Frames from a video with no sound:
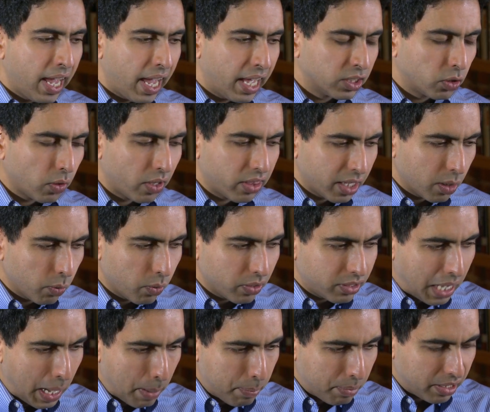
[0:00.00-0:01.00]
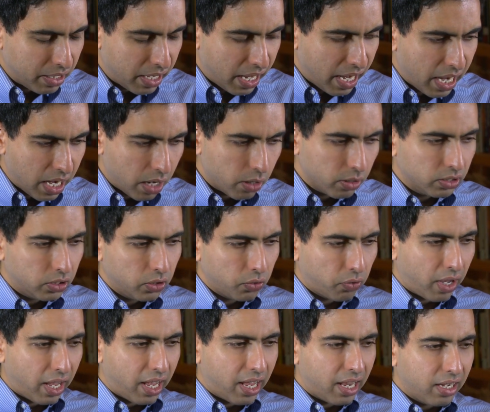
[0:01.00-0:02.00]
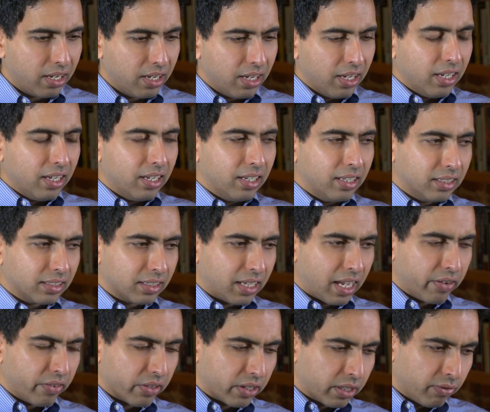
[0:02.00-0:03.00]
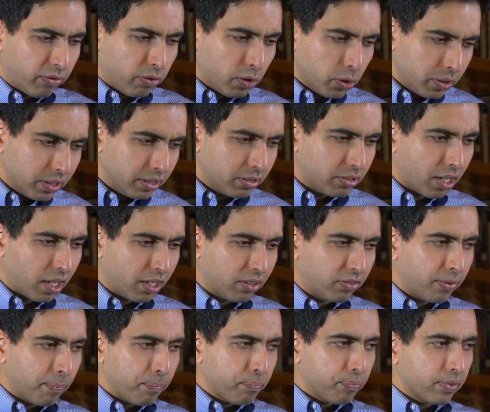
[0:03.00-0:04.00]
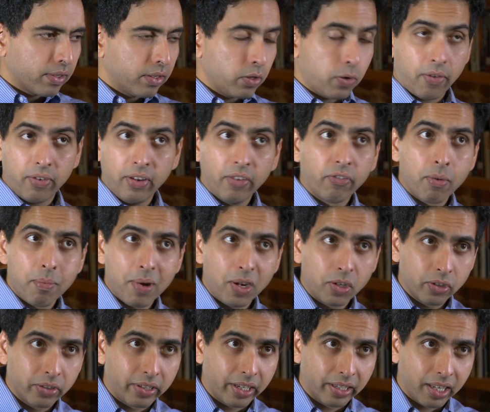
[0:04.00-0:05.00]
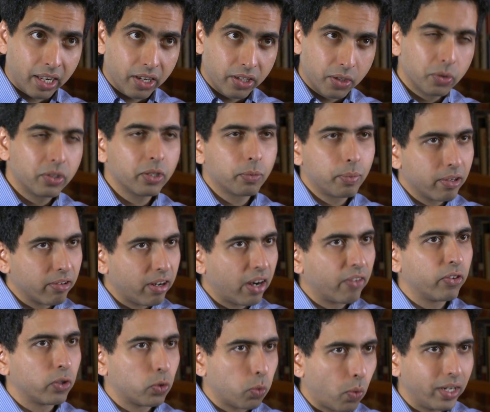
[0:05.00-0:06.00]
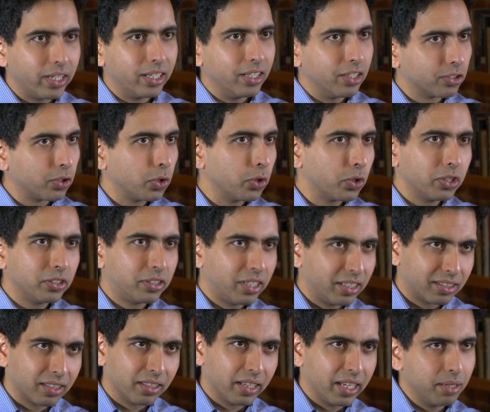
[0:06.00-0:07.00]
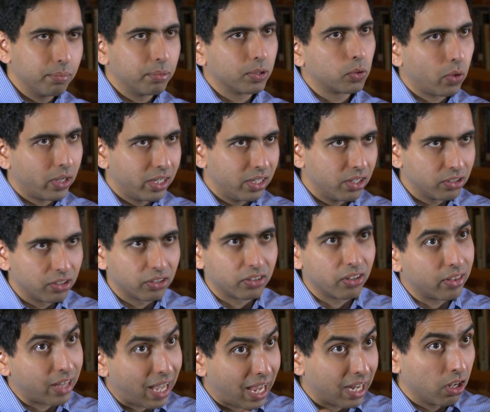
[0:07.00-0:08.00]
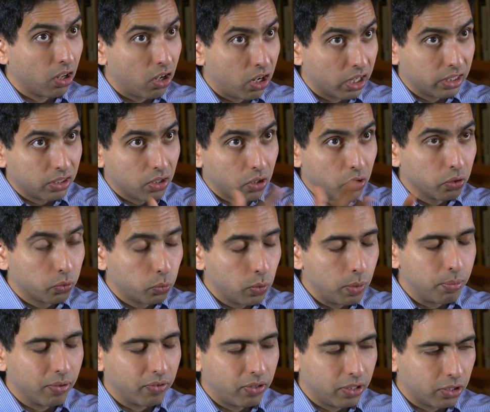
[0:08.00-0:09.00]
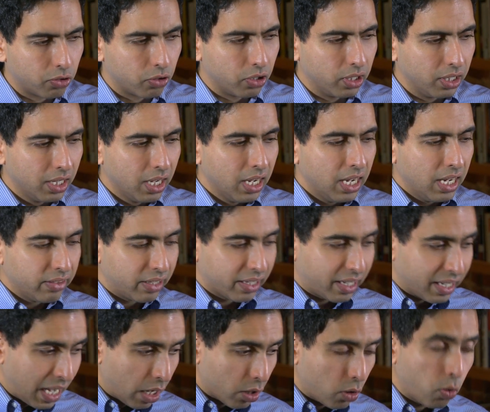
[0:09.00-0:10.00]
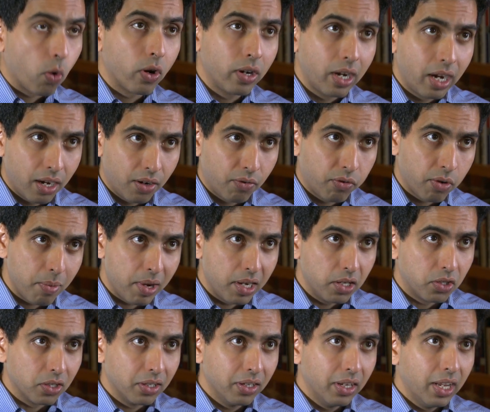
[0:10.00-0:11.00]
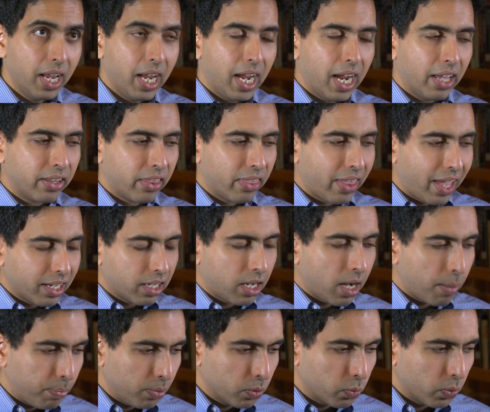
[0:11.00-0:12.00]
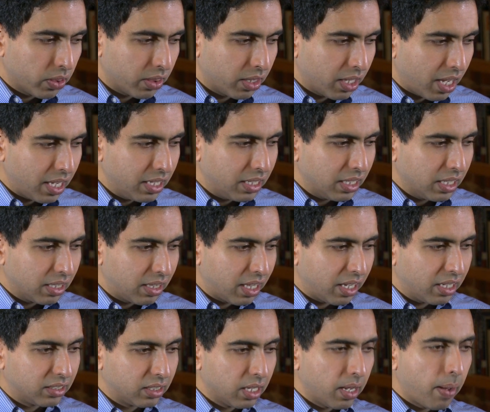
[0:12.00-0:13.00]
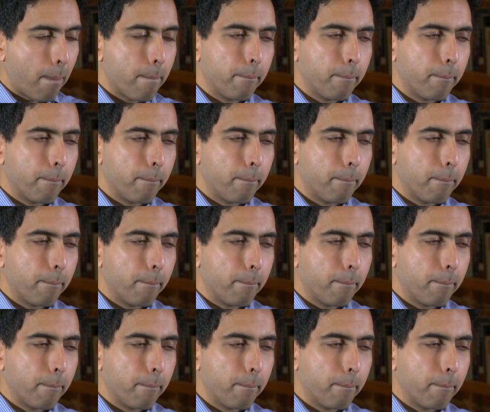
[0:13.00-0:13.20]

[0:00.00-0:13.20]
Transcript: And so I think what's happened now is you've had uh, kind of a confluence of you have information technology, which has been around for 20 years, so you could say it's late, but 20 years isn't that long in the whole sweep of history, that can now coordinate information. And then that coupled with the idea that it's